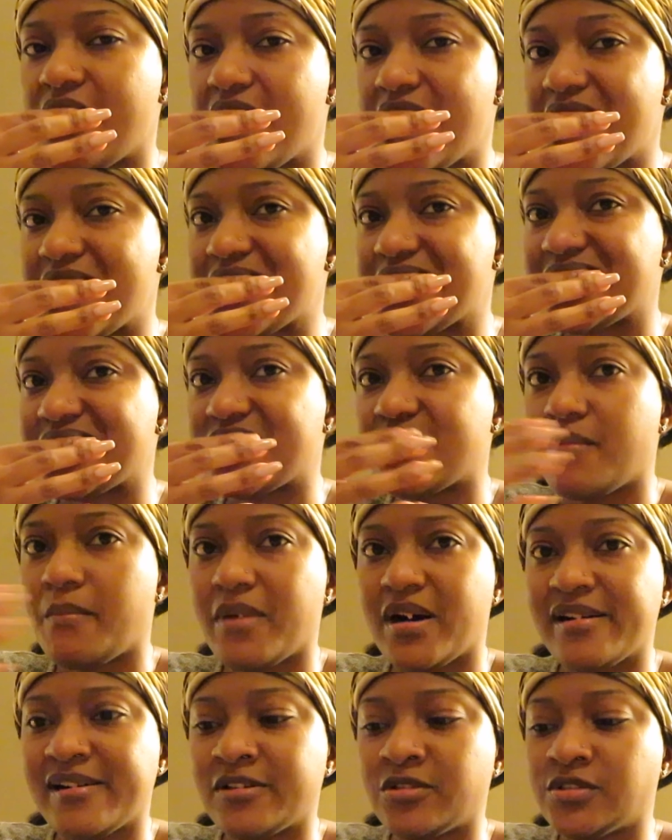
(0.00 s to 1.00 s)
um,
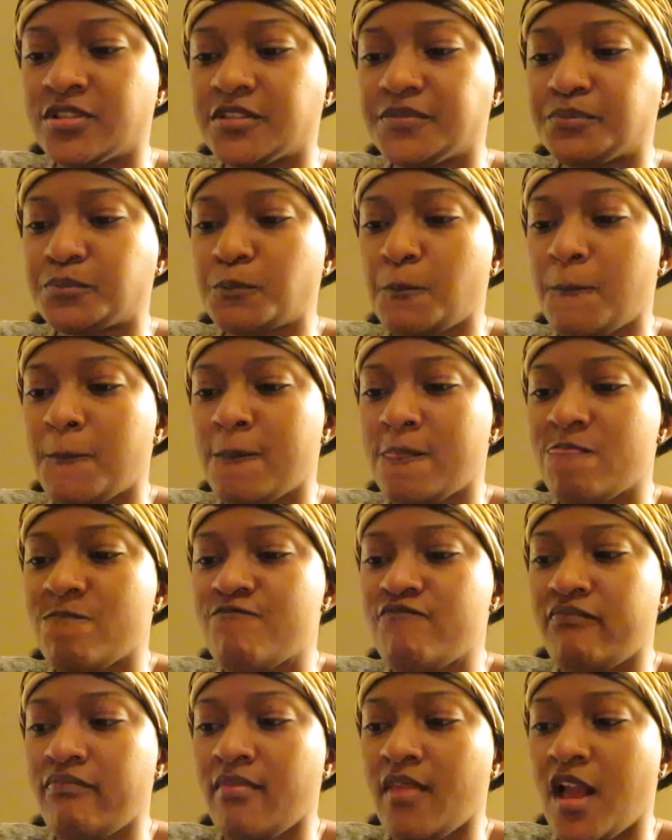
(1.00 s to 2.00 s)
my house.
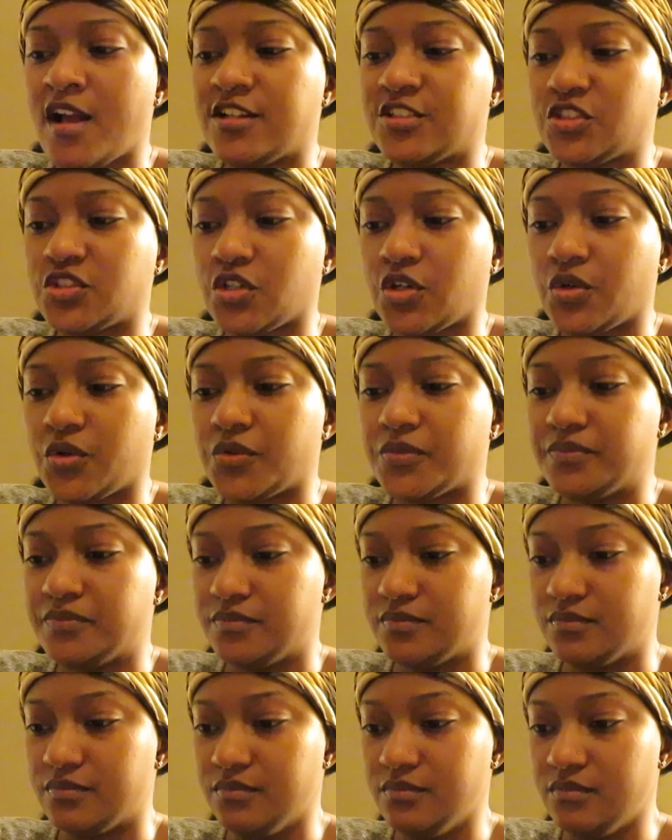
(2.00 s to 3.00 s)
So
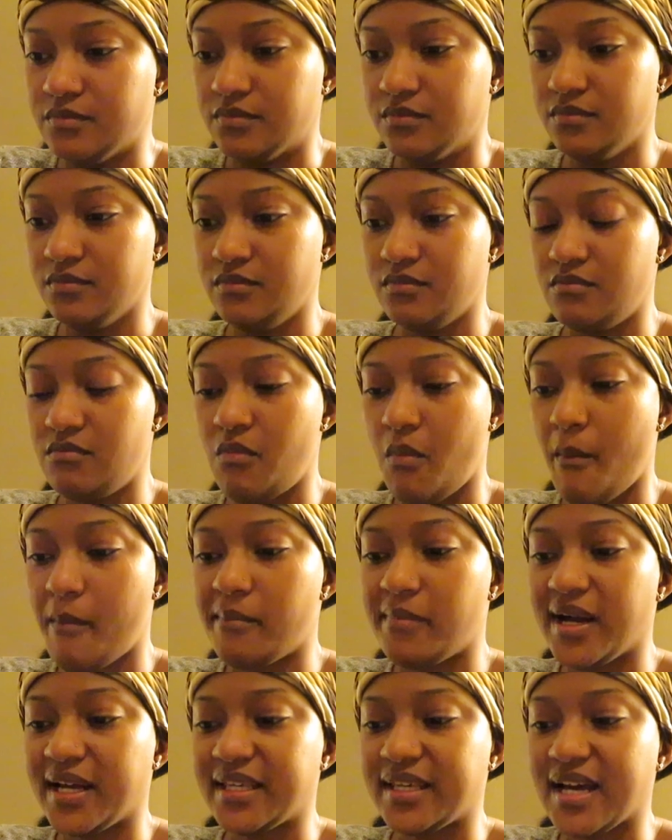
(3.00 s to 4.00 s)

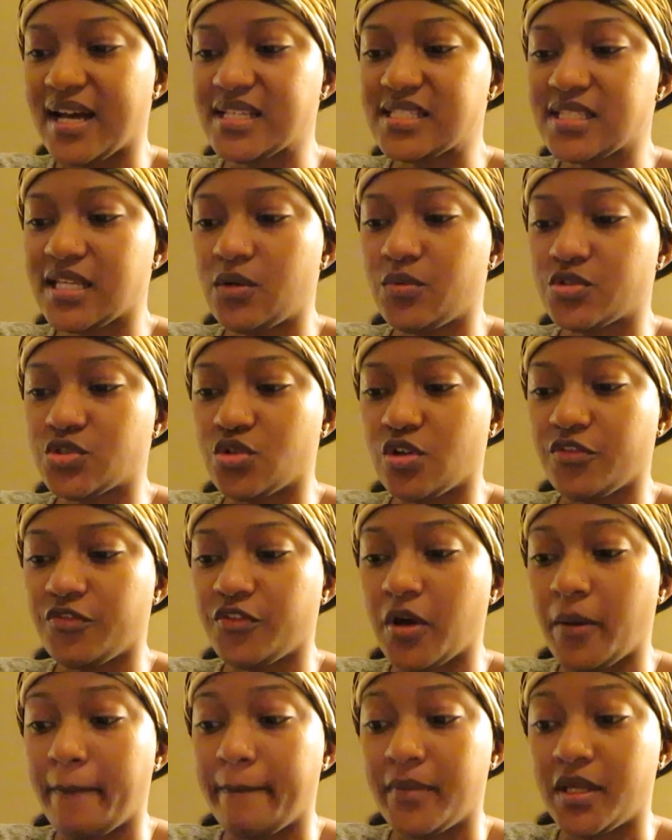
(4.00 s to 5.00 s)
my gas light was on
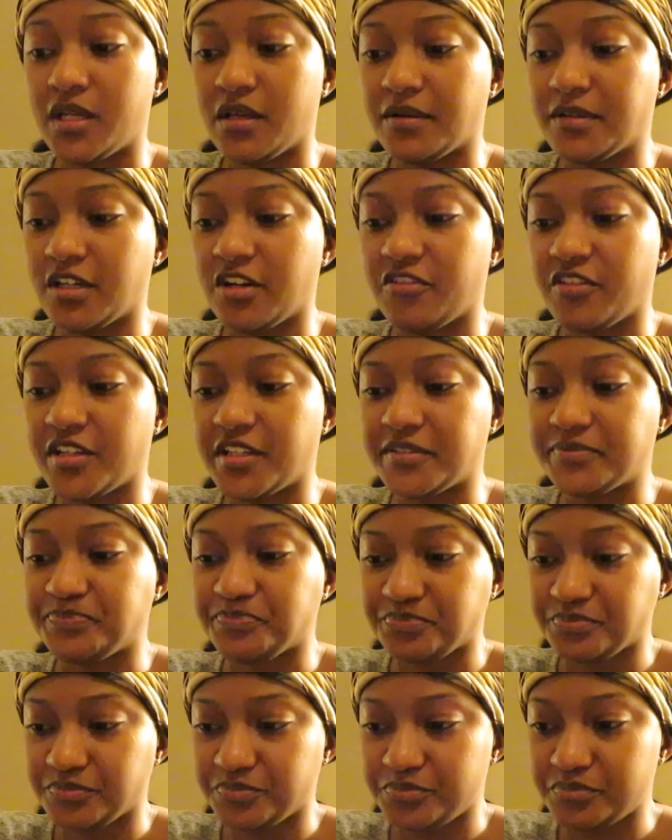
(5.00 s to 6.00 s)
for a minute already.
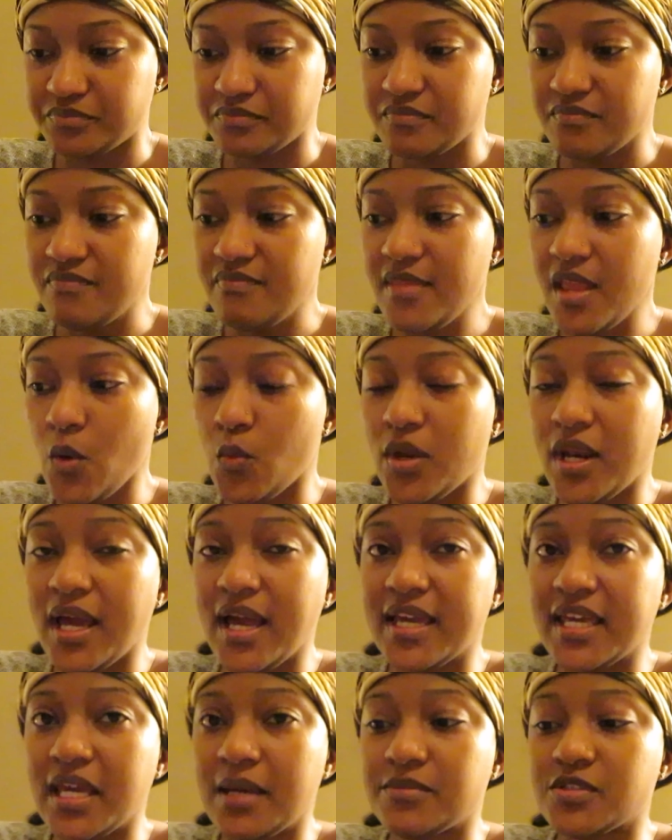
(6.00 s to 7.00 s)
When I
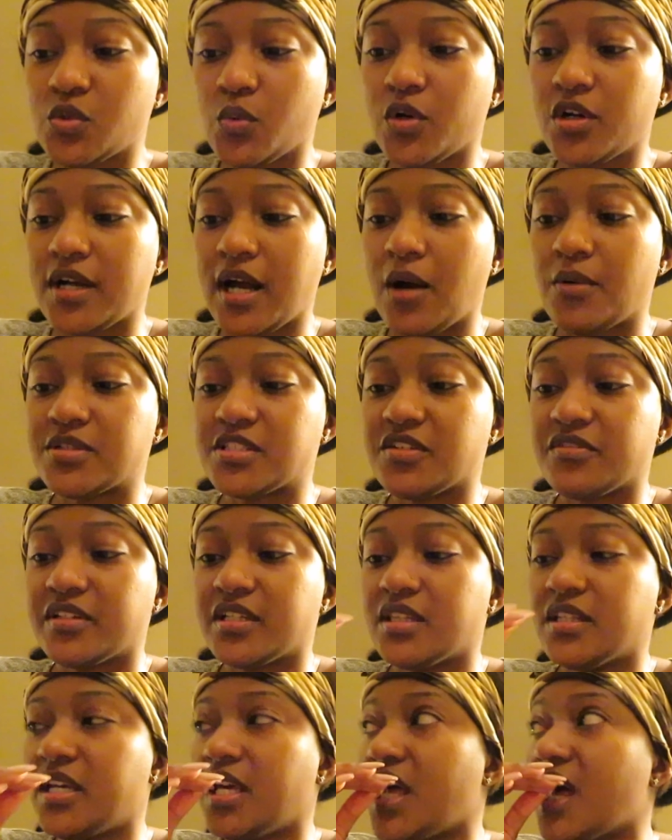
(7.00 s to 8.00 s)
had came to work, I was
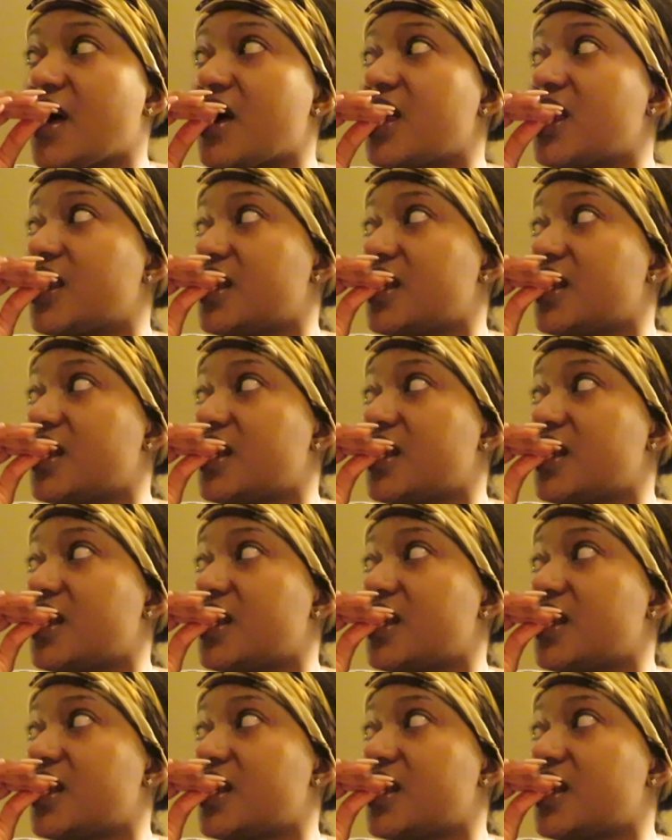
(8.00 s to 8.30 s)
already late.